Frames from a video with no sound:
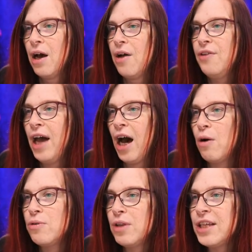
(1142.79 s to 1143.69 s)
Now
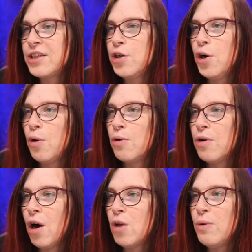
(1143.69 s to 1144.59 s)
let's go
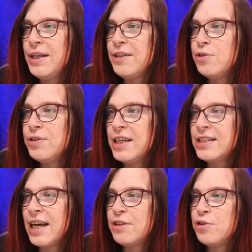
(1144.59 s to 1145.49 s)
all the way to this
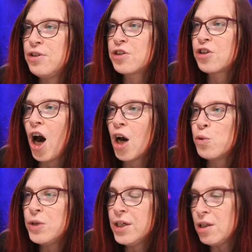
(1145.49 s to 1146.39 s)
side, to this
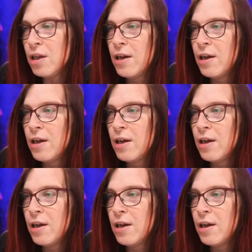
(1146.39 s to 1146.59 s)
cogwheel.